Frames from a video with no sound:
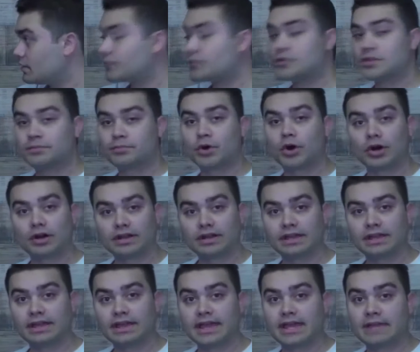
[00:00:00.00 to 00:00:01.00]
for the
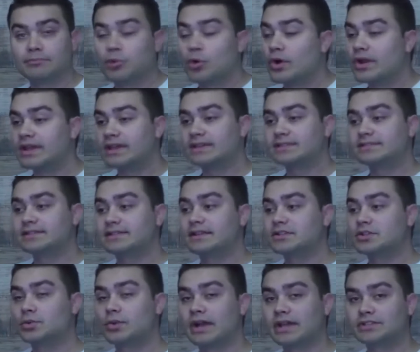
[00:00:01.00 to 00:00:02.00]
party and pointing us in a
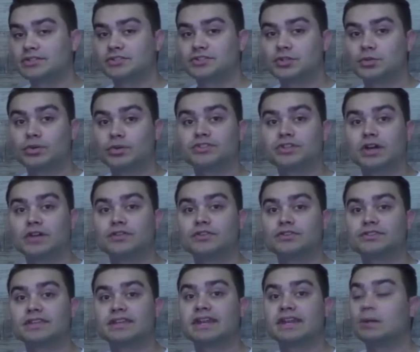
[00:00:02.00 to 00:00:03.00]
direction to which
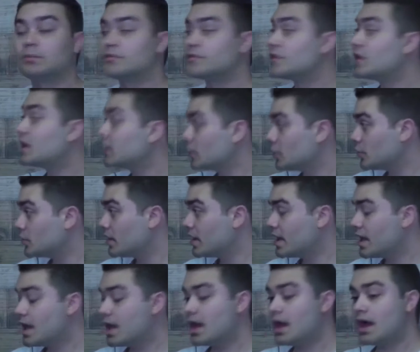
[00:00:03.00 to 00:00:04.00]
others can help follow.
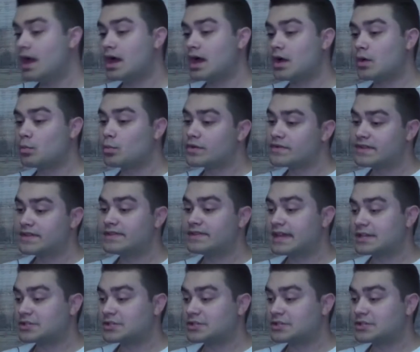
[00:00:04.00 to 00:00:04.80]
Within